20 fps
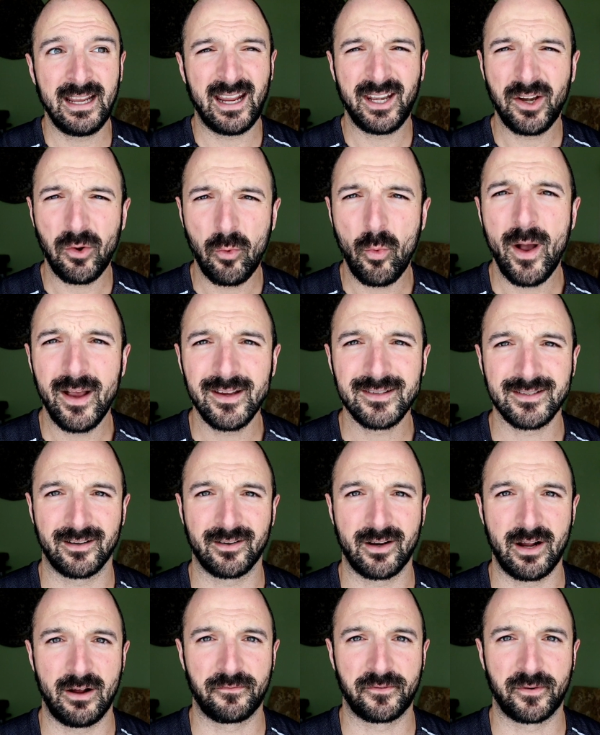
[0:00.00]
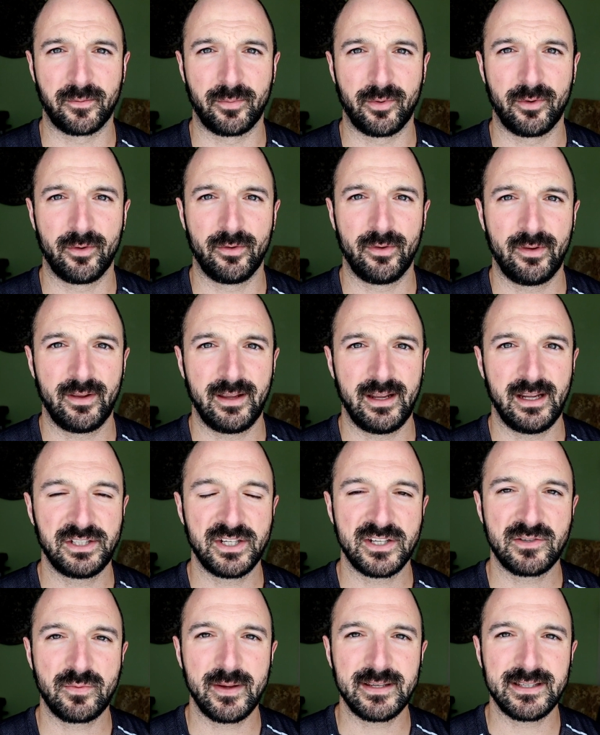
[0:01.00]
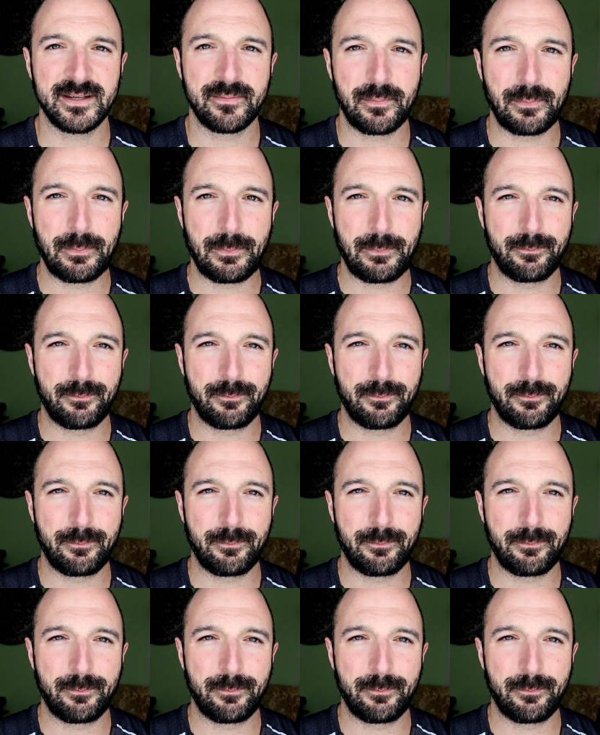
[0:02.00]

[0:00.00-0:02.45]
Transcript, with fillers: And it was uncomfortable. It just wasn't